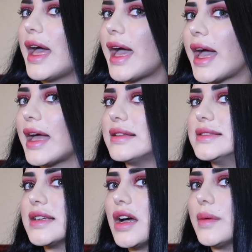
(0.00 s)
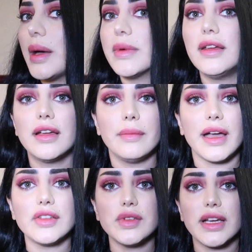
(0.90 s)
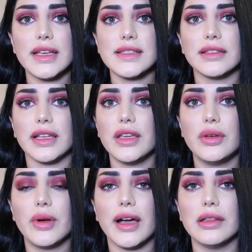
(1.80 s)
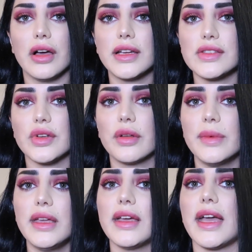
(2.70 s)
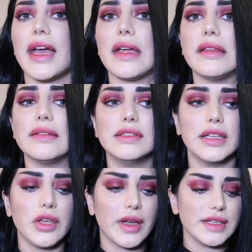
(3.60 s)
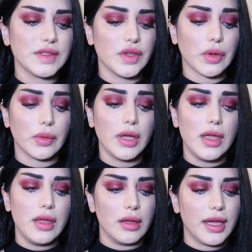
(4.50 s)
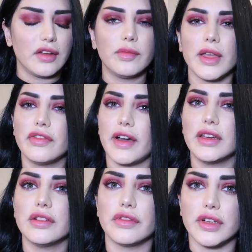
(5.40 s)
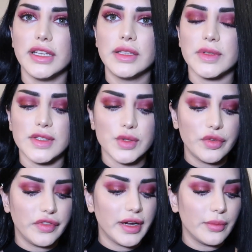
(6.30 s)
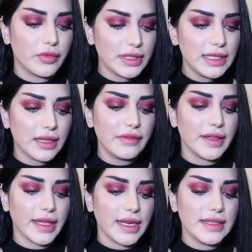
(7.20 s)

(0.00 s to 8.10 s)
And I'm gonna come back to you guys and let you know how long it took me and let you guys know kind of my final verdict. But so far I'm really loving it.